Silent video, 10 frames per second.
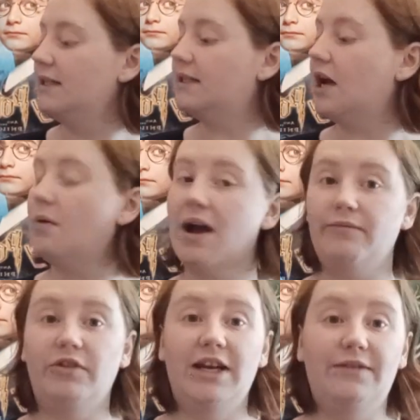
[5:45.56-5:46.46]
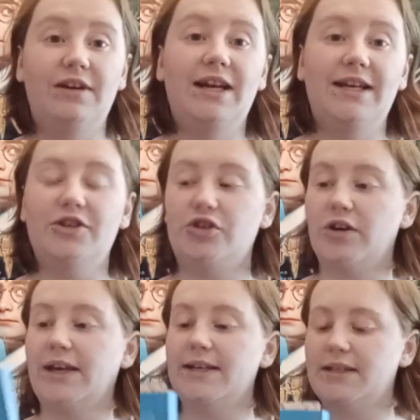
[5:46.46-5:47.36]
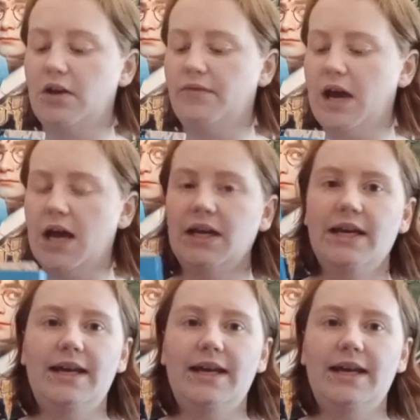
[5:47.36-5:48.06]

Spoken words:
so I'm really, really enjoying it so far.